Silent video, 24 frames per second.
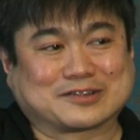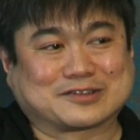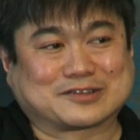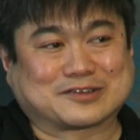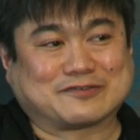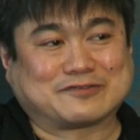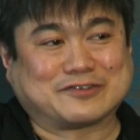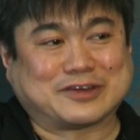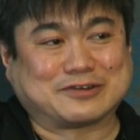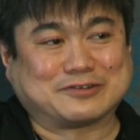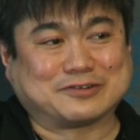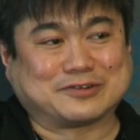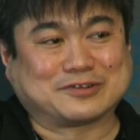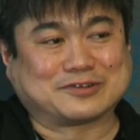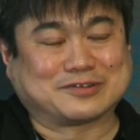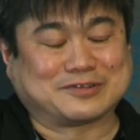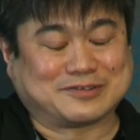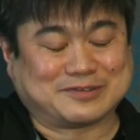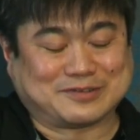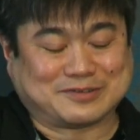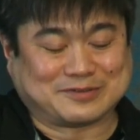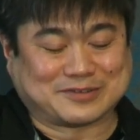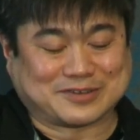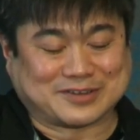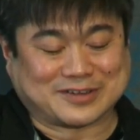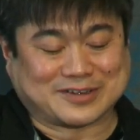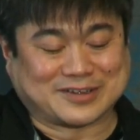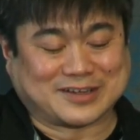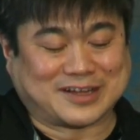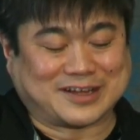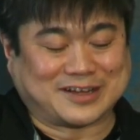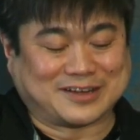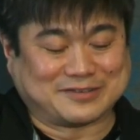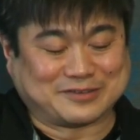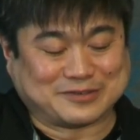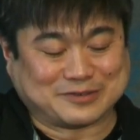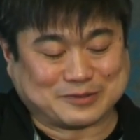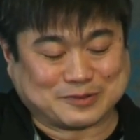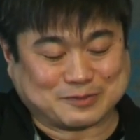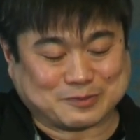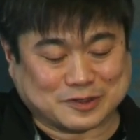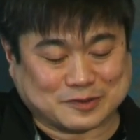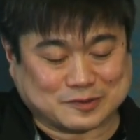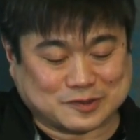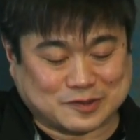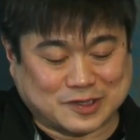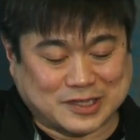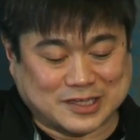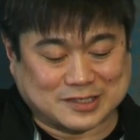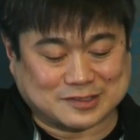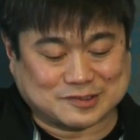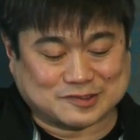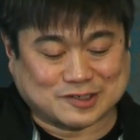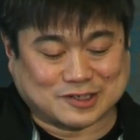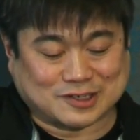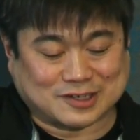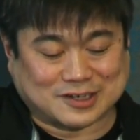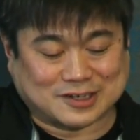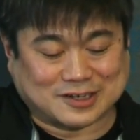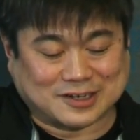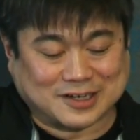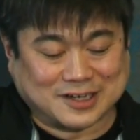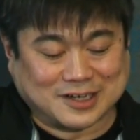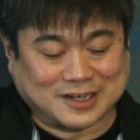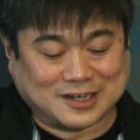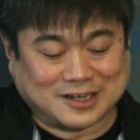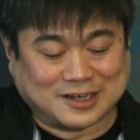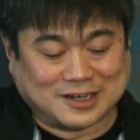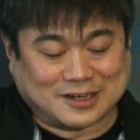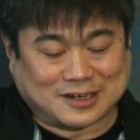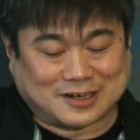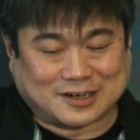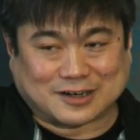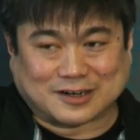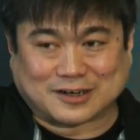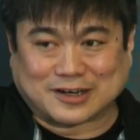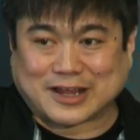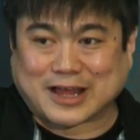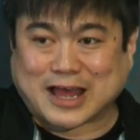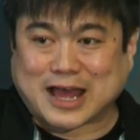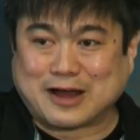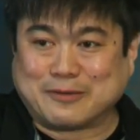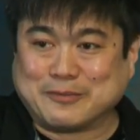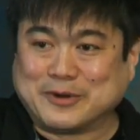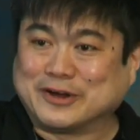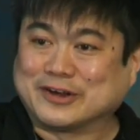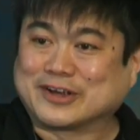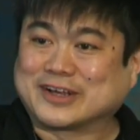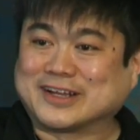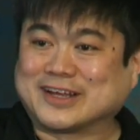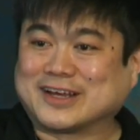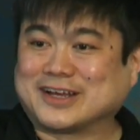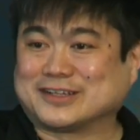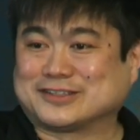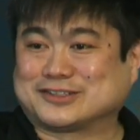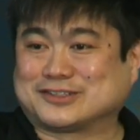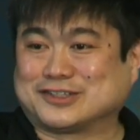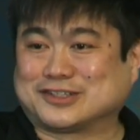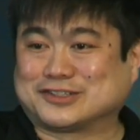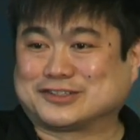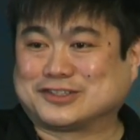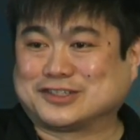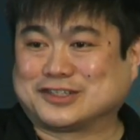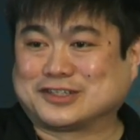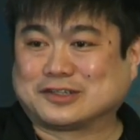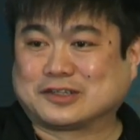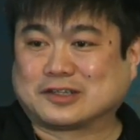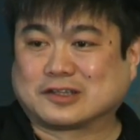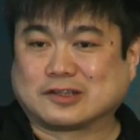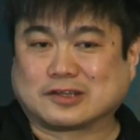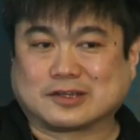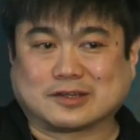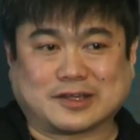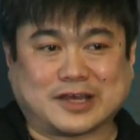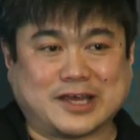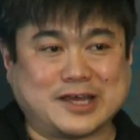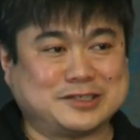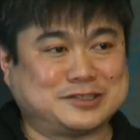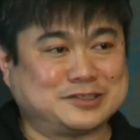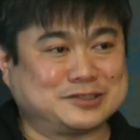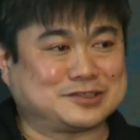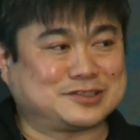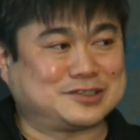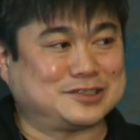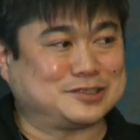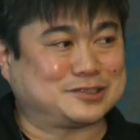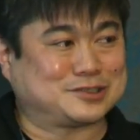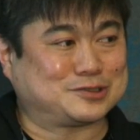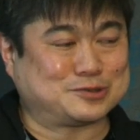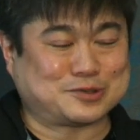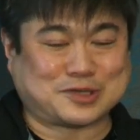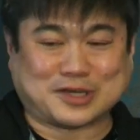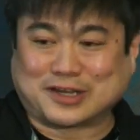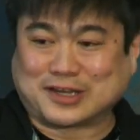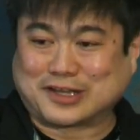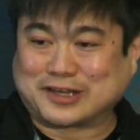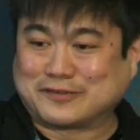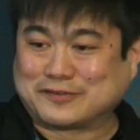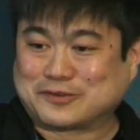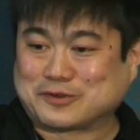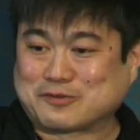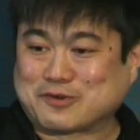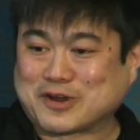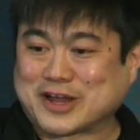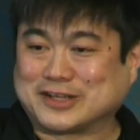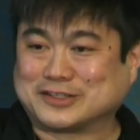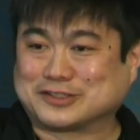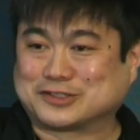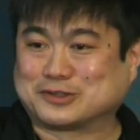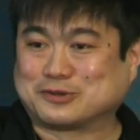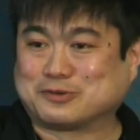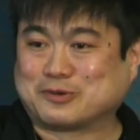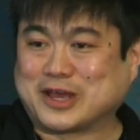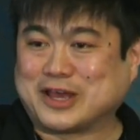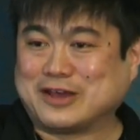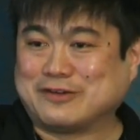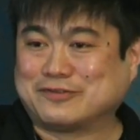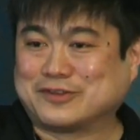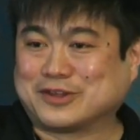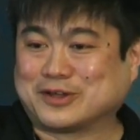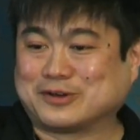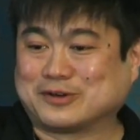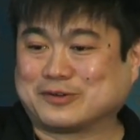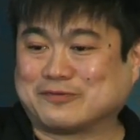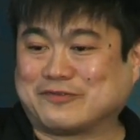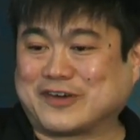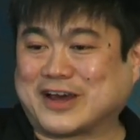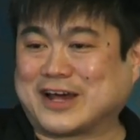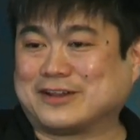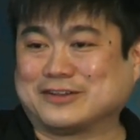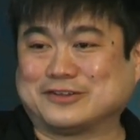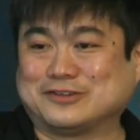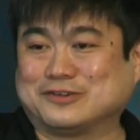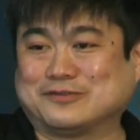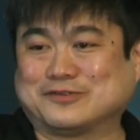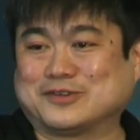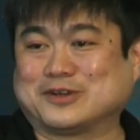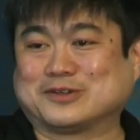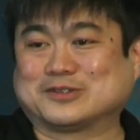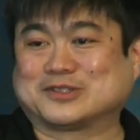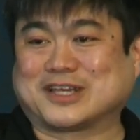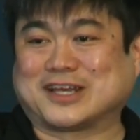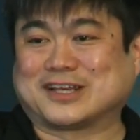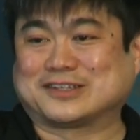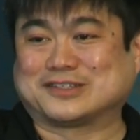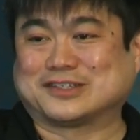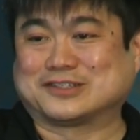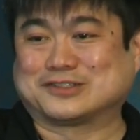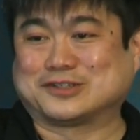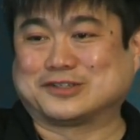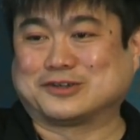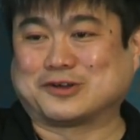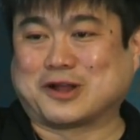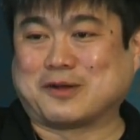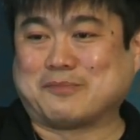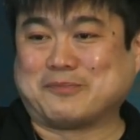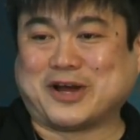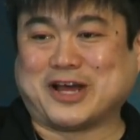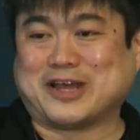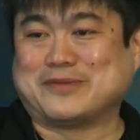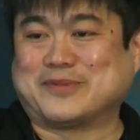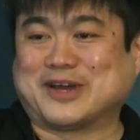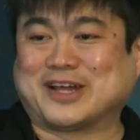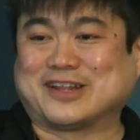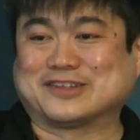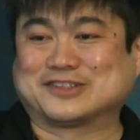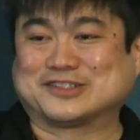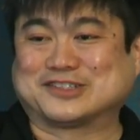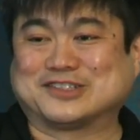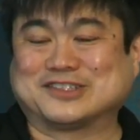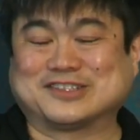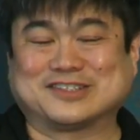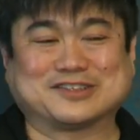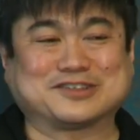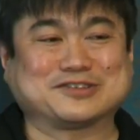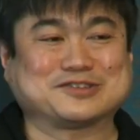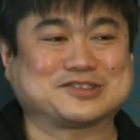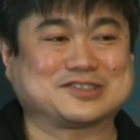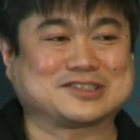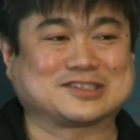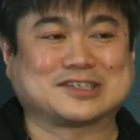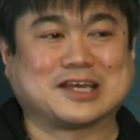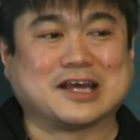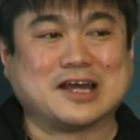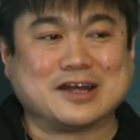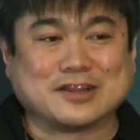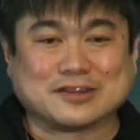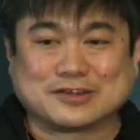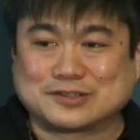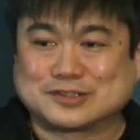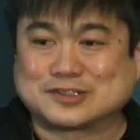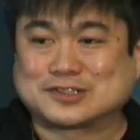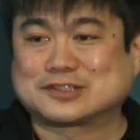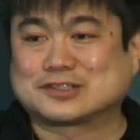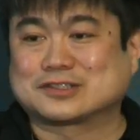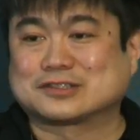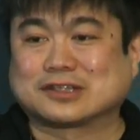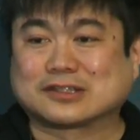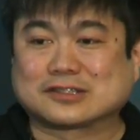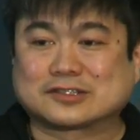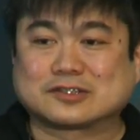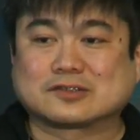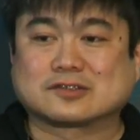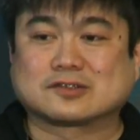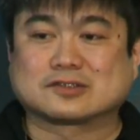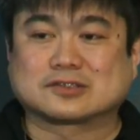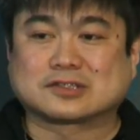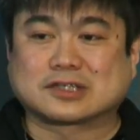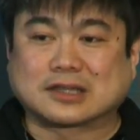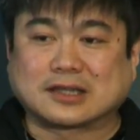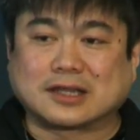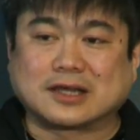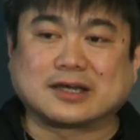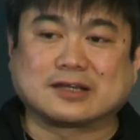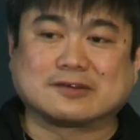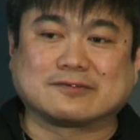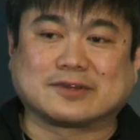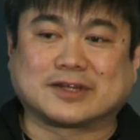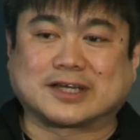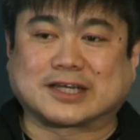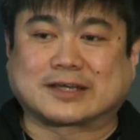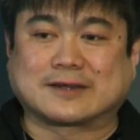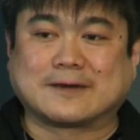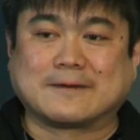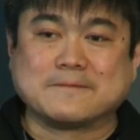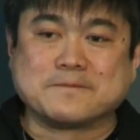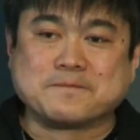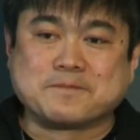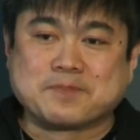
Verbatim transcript: federal things are are American assets, and the agencies do not have the right to waive the value of those assets. They're on my balance sheet, and there's this, there's so there's a lot of like